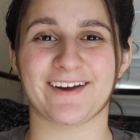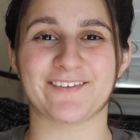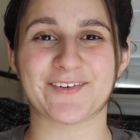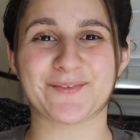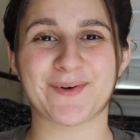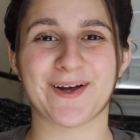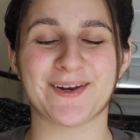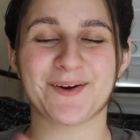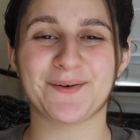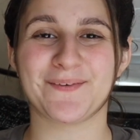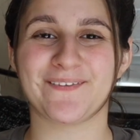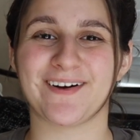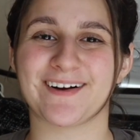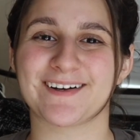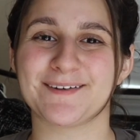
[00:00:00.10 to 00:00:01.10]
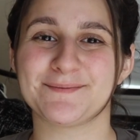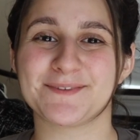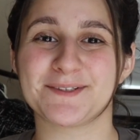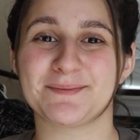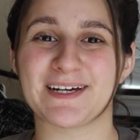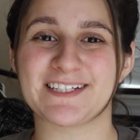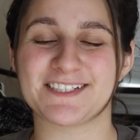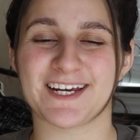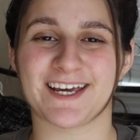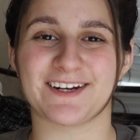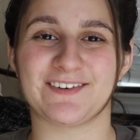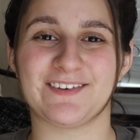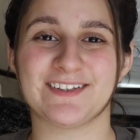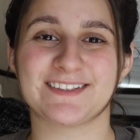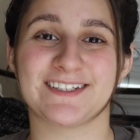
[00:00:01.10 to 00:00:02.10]
everyone, welcome to my
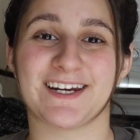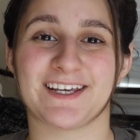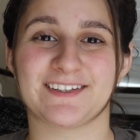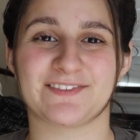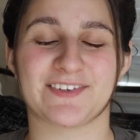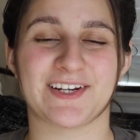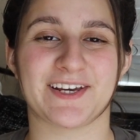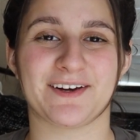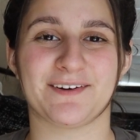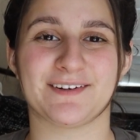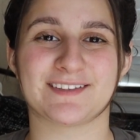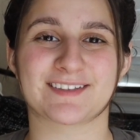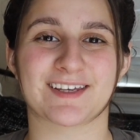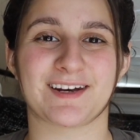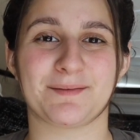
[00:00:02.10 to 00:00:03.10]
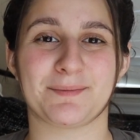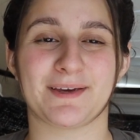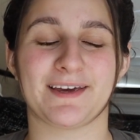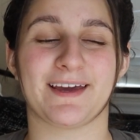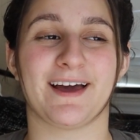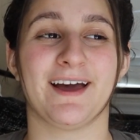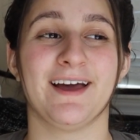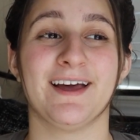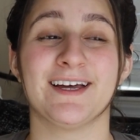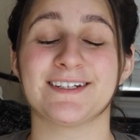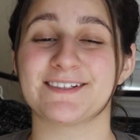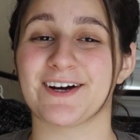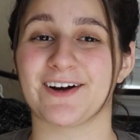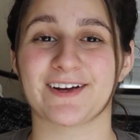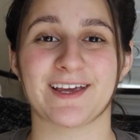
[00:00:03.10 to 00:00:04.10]
channel. Today's video is going to be
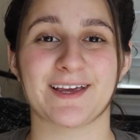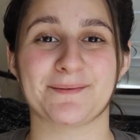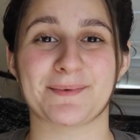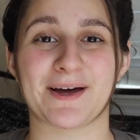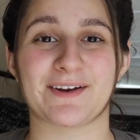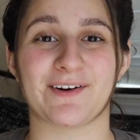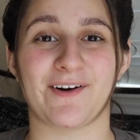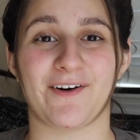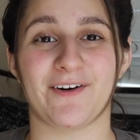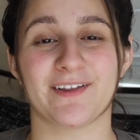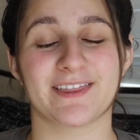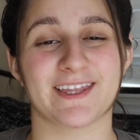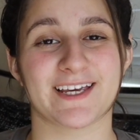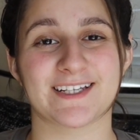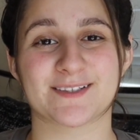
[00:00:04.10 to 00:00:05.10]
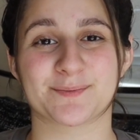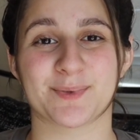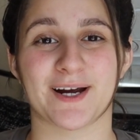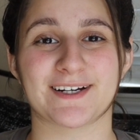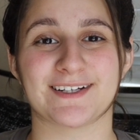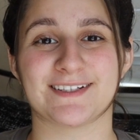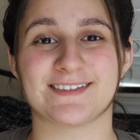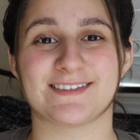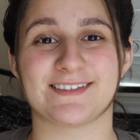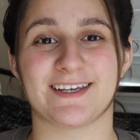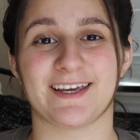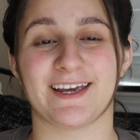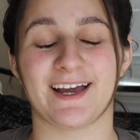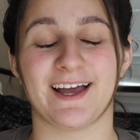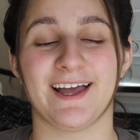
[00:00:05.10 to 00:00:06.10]
talking about all things
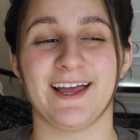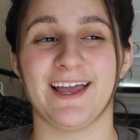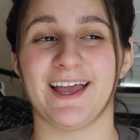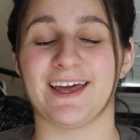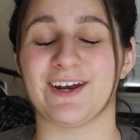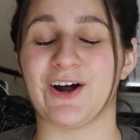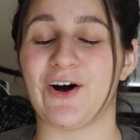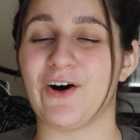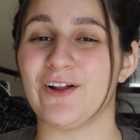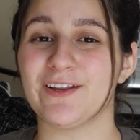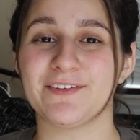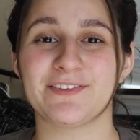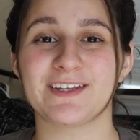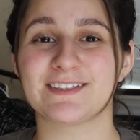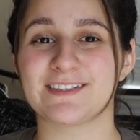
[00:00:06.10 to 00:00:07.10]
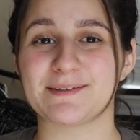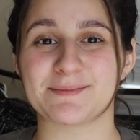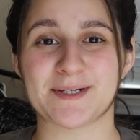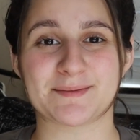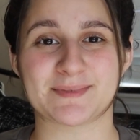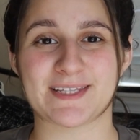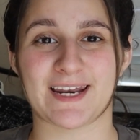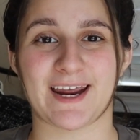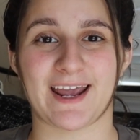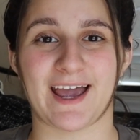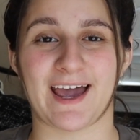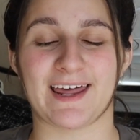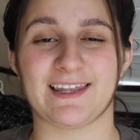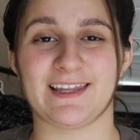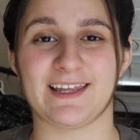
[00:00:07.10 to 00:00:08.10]
pregnancy and all of the symptoms that I
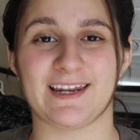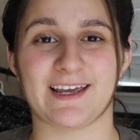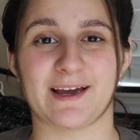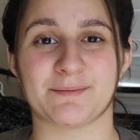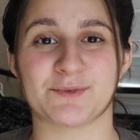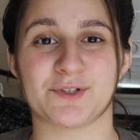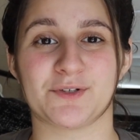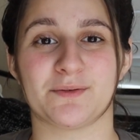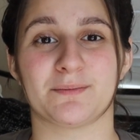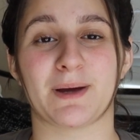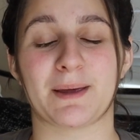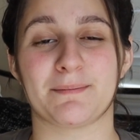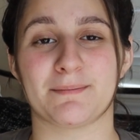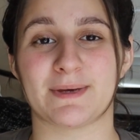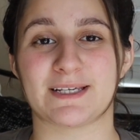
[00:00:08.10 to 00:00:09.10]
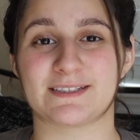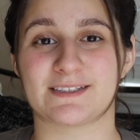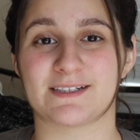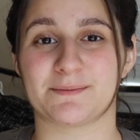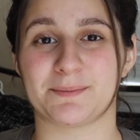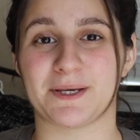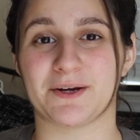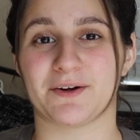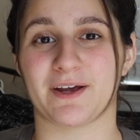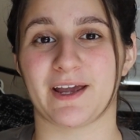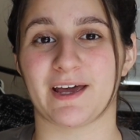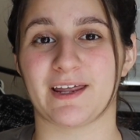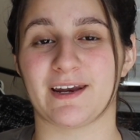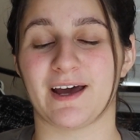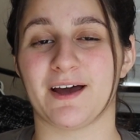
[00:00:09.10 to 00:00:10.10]
had leading up to my missed
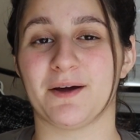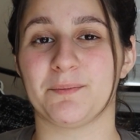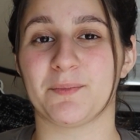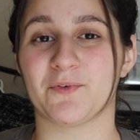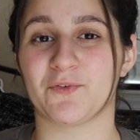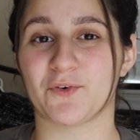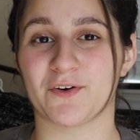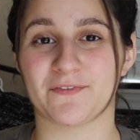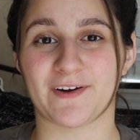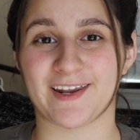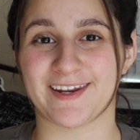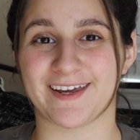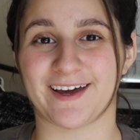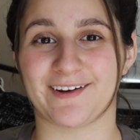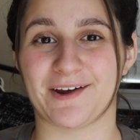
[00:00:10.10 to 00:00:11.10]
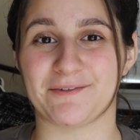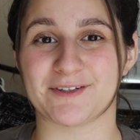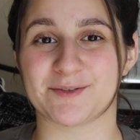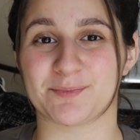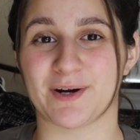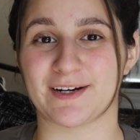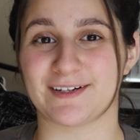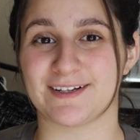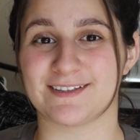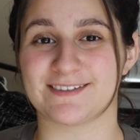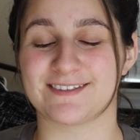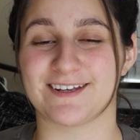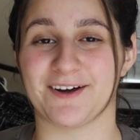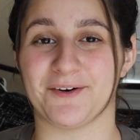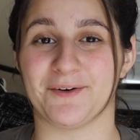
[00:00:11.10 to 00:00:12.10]
period before finding out I was pregnant.
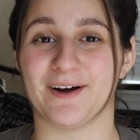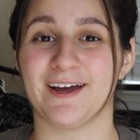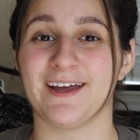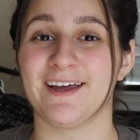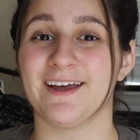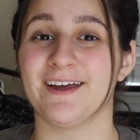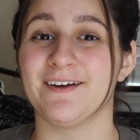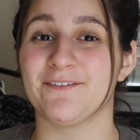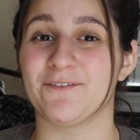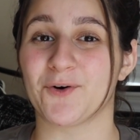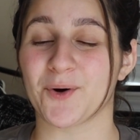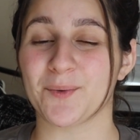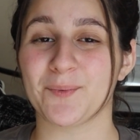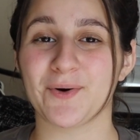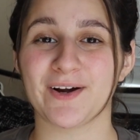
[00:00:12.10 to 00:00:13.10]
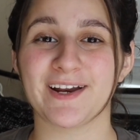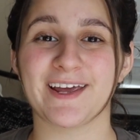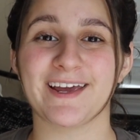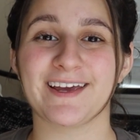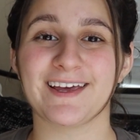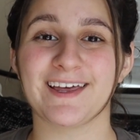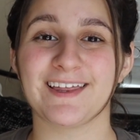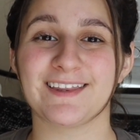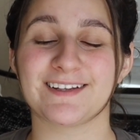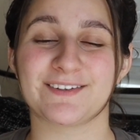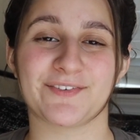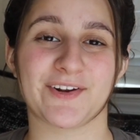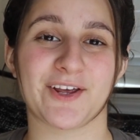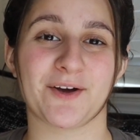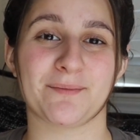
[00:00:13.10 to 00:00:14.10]
So, forewarning, this
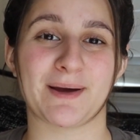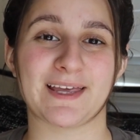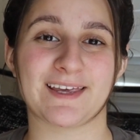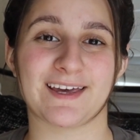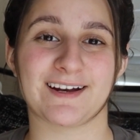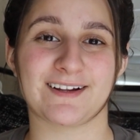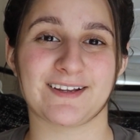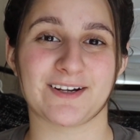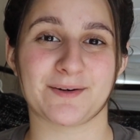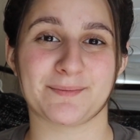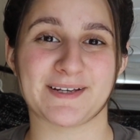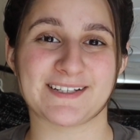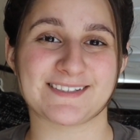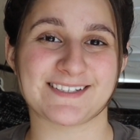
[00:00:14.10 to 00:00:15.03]
video might get a little bit